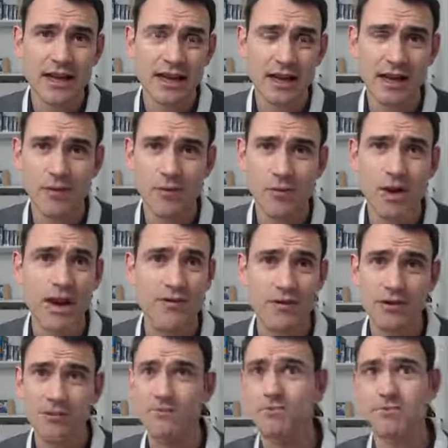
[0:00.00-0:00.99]

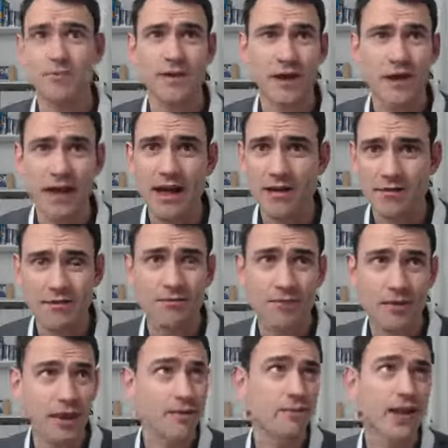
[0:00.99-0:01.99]
Whatever
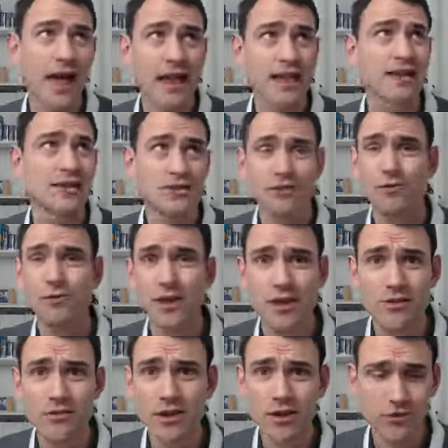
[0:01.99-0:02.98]
calendar software
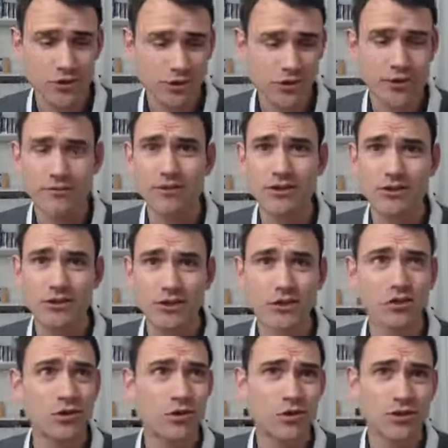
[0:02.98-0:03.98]
you use, whether it's
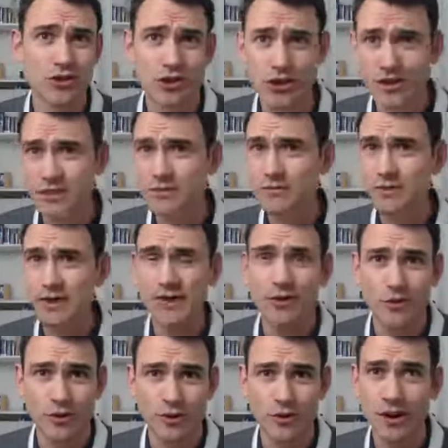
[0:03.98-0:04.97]
Google or G Suite
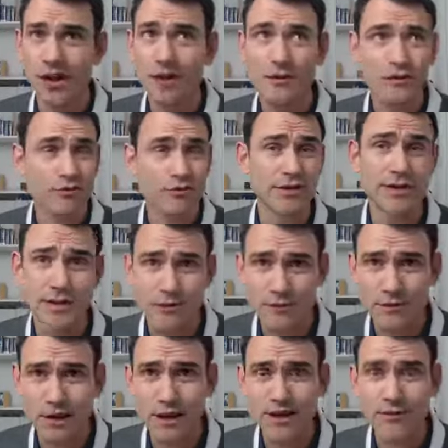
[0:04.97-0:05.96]
or
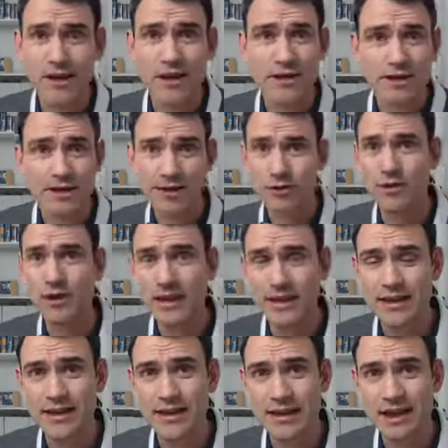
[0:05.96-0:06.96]
365, they all
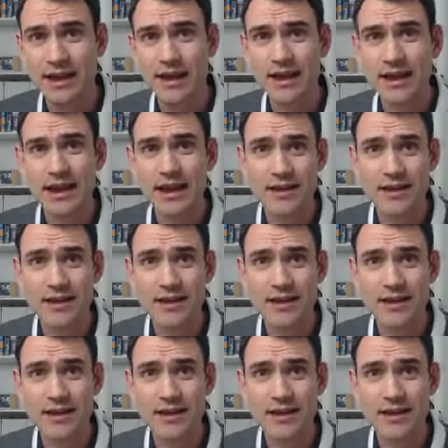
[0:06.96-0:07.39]
link in there.